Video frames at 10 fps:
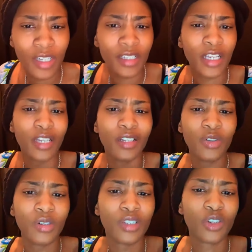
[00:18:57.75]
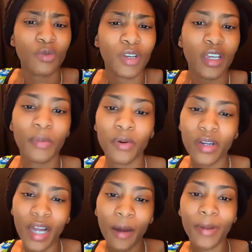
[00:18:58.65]
what is he alluding to when he
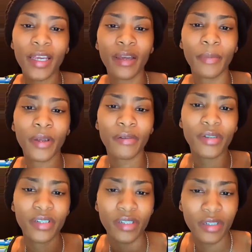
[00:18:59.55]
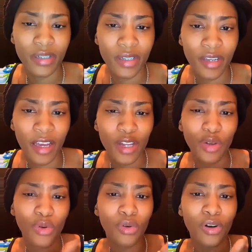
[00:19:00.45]
pointed out Planned Parenthood
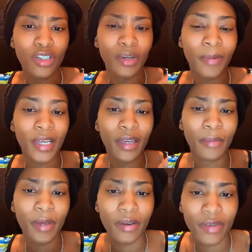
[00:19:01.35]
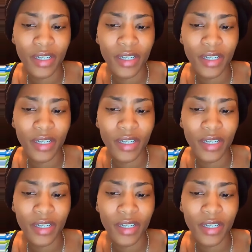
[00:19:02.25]
and the origin of Planned